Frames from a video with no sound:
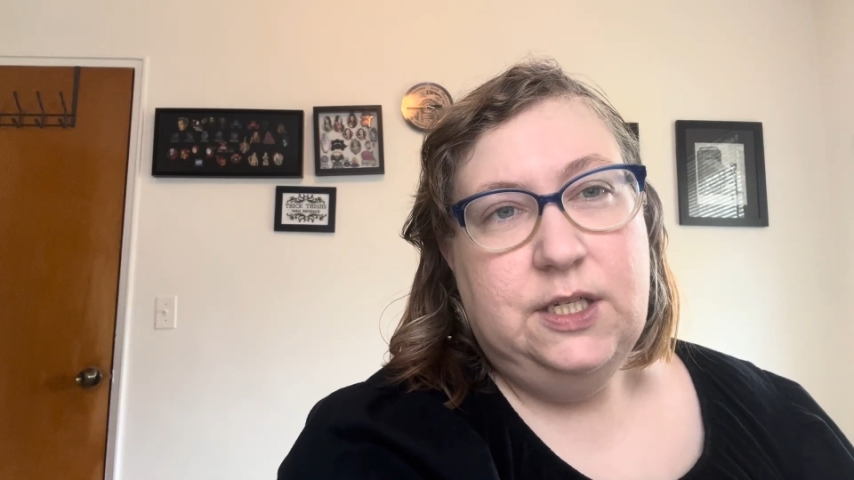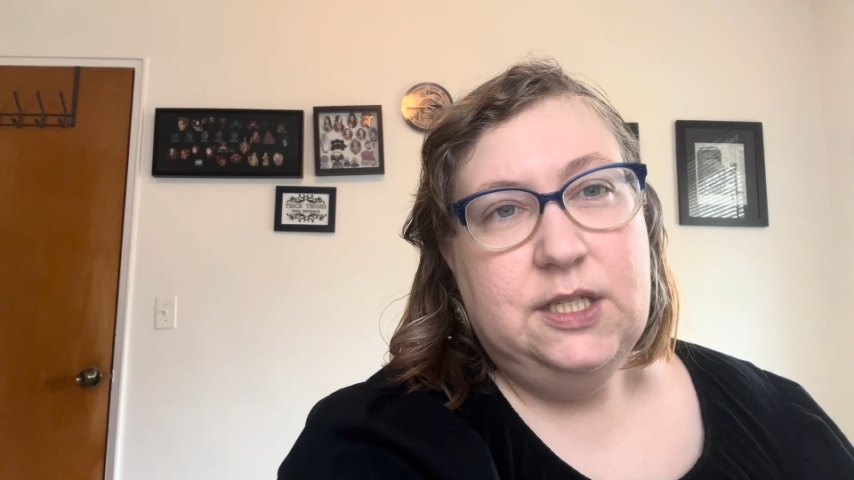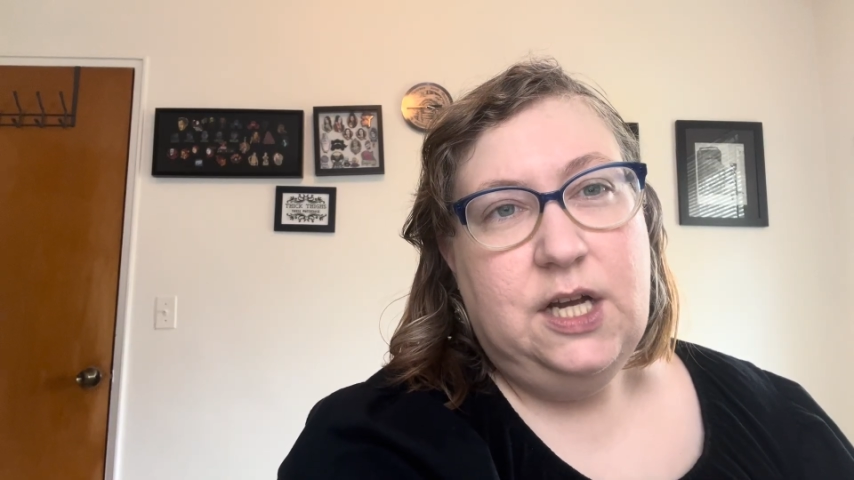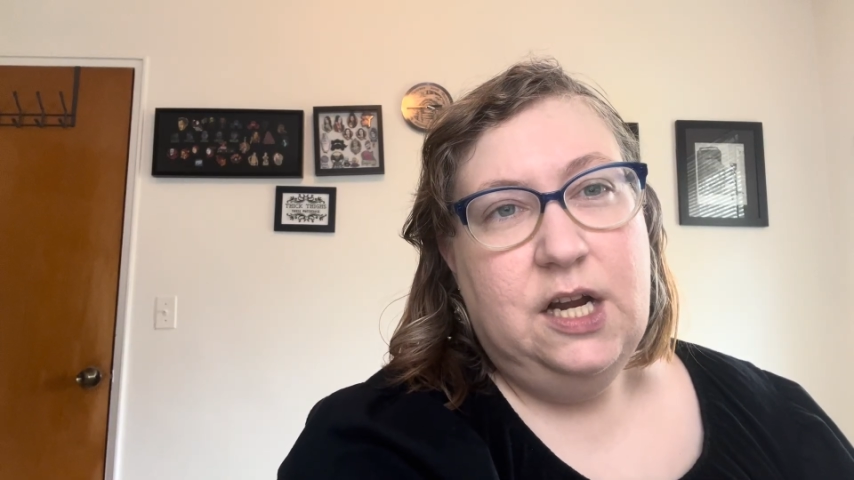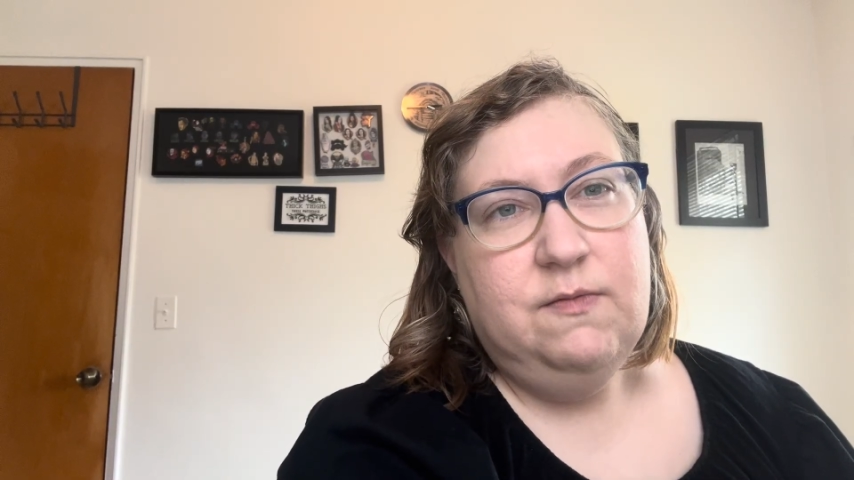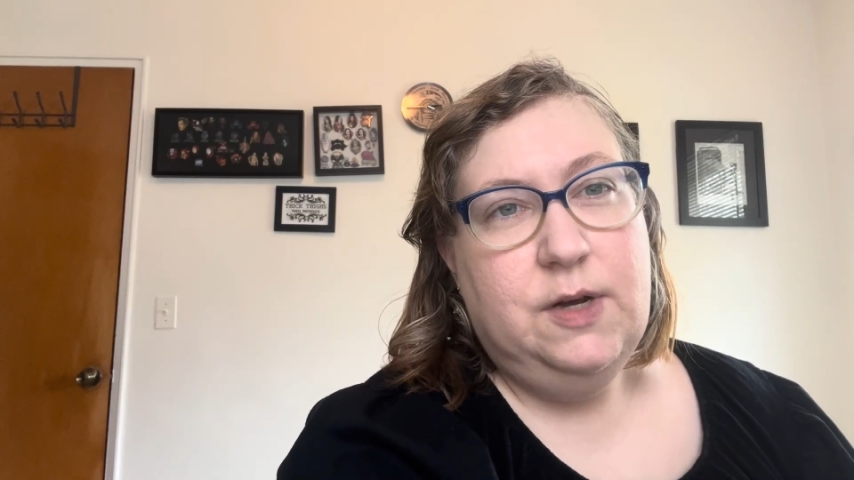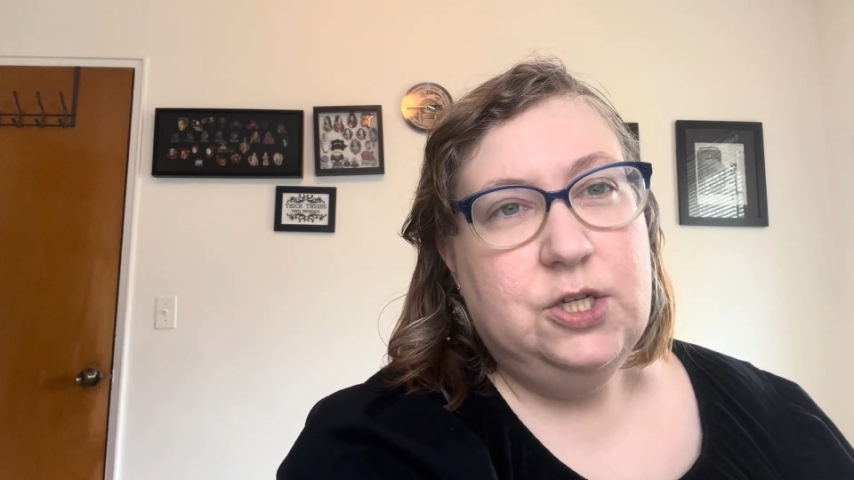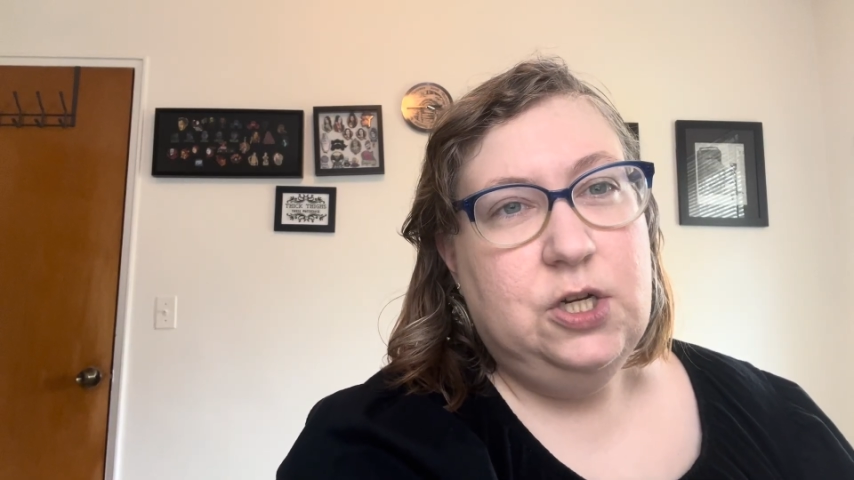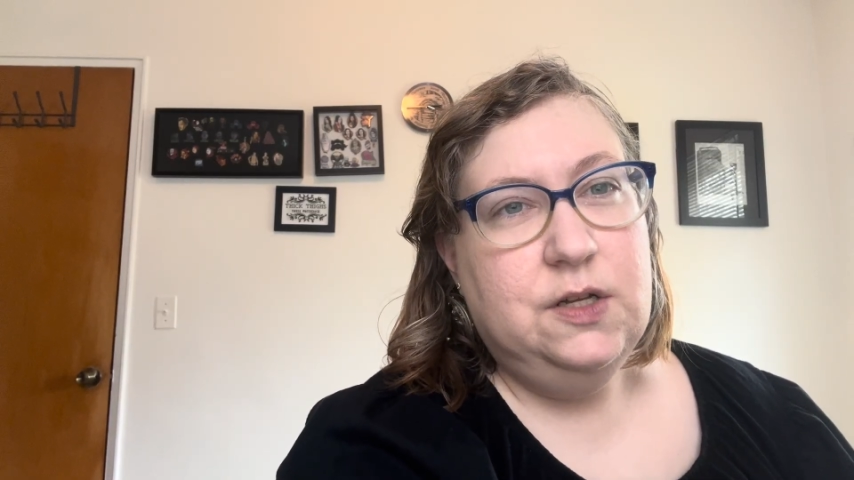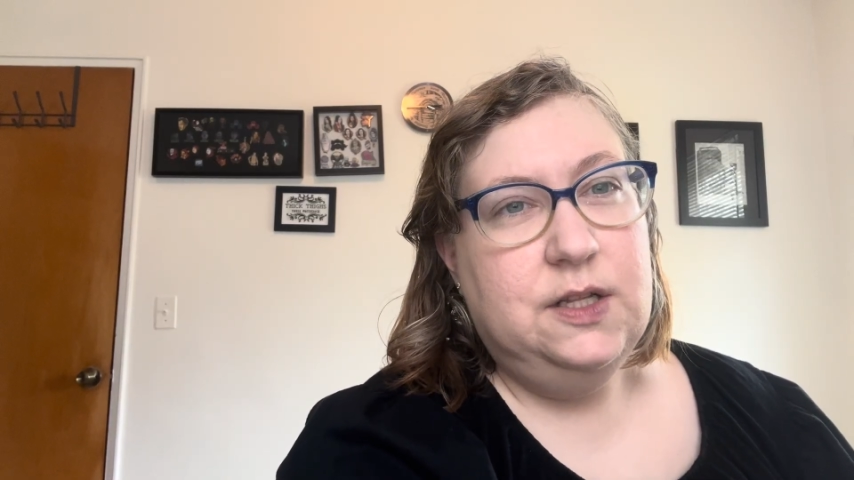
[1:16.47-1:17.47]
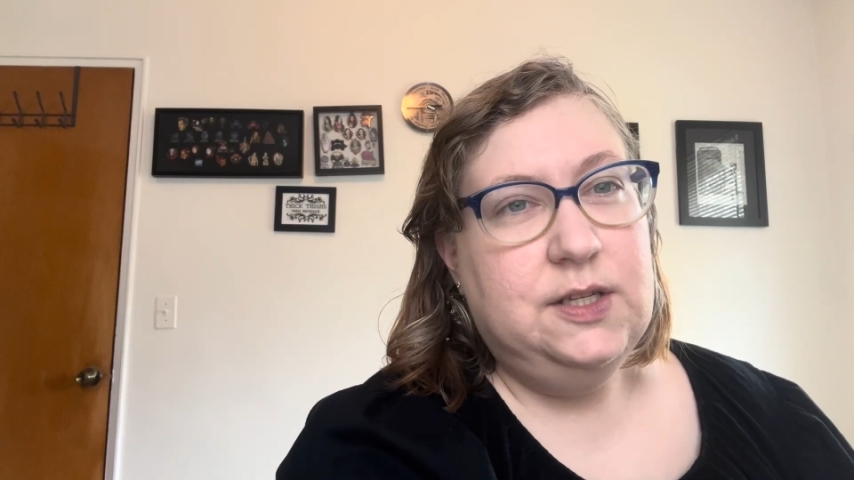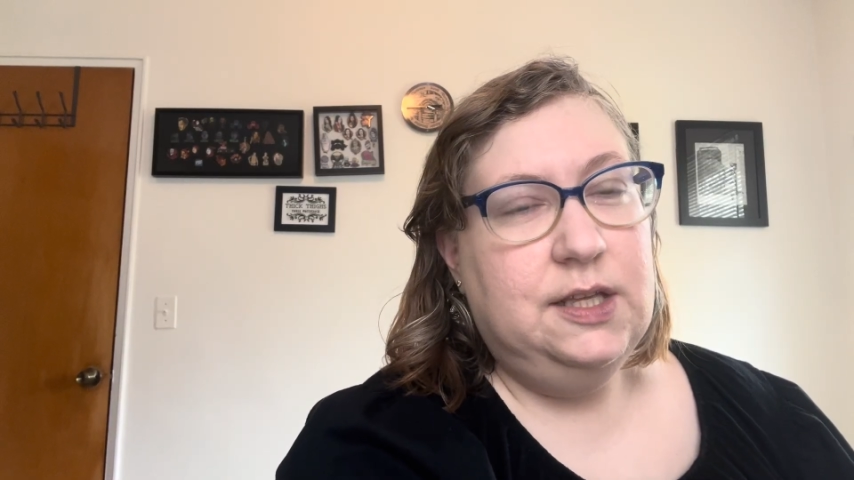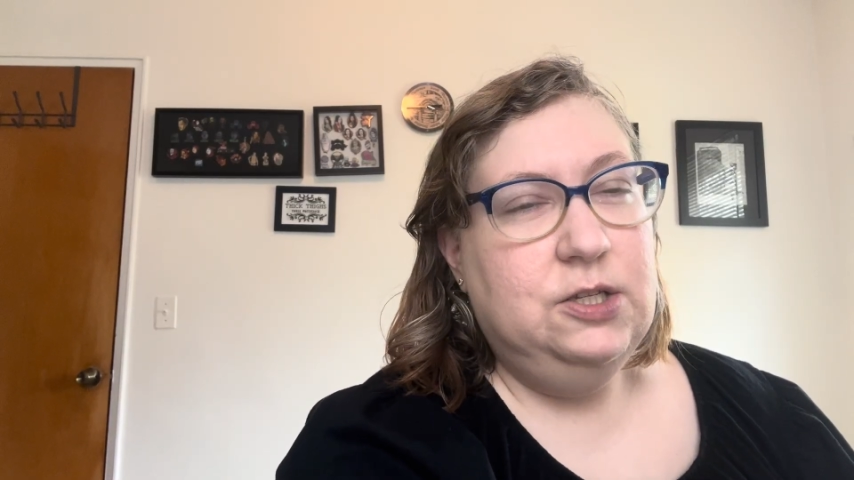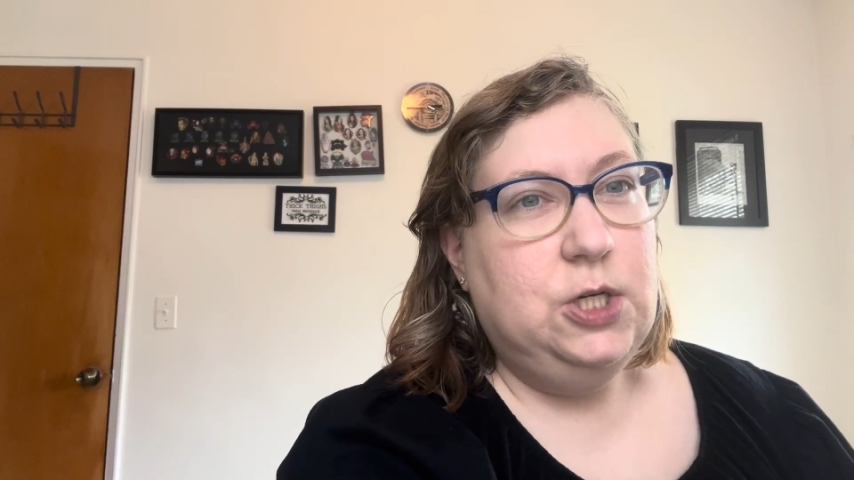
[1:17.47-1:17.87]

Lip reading: It's the kind of mahjong that's like the